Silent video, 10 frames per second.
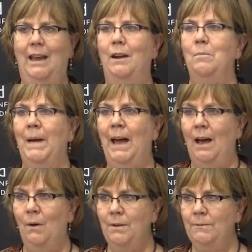at a
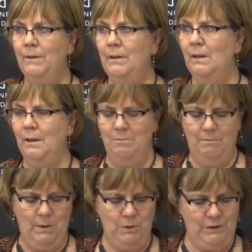powerful
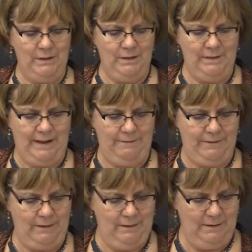emotional
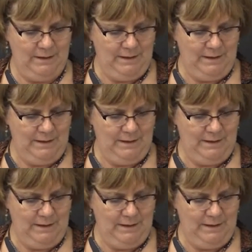level